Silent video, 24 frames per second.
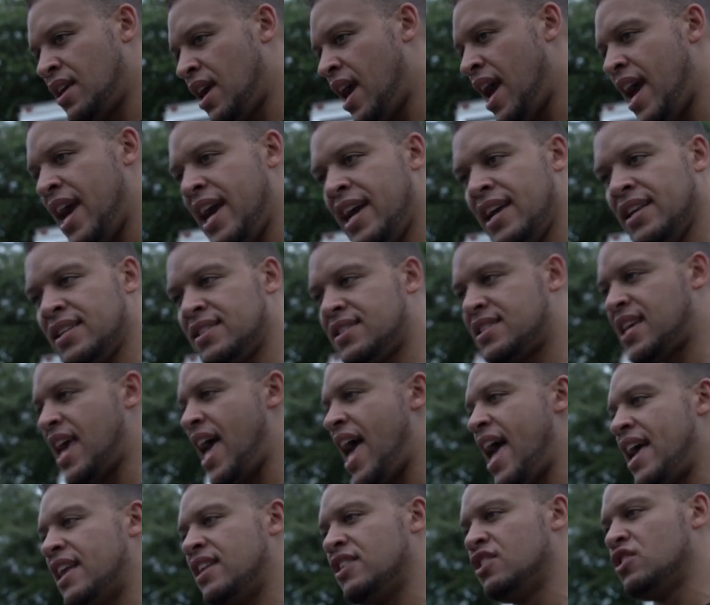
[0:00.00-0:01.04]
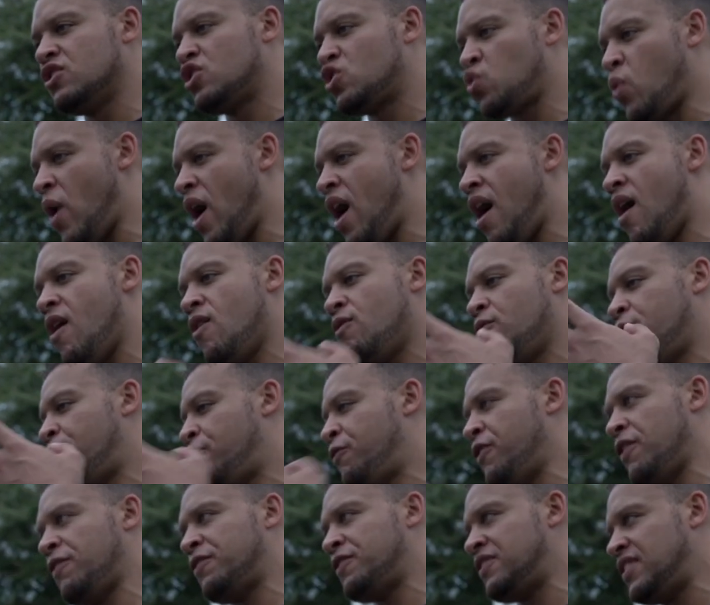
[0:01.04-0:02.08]
8, 10, 12,
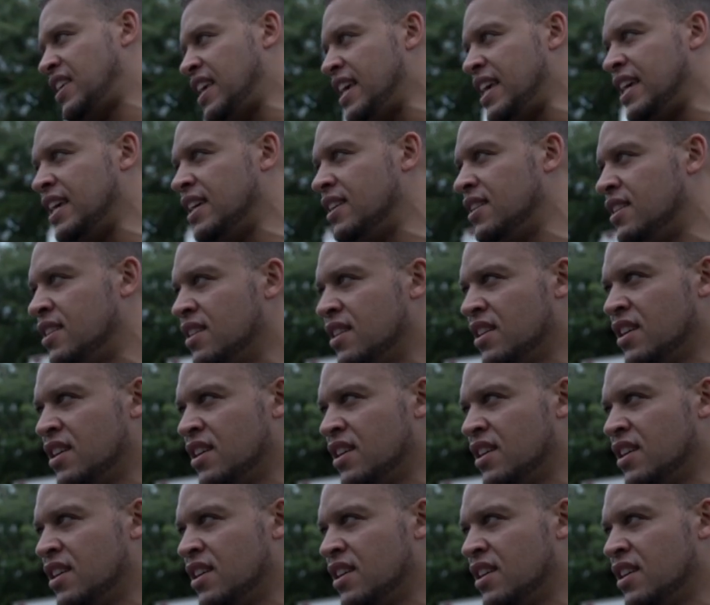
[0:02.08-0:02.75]
15.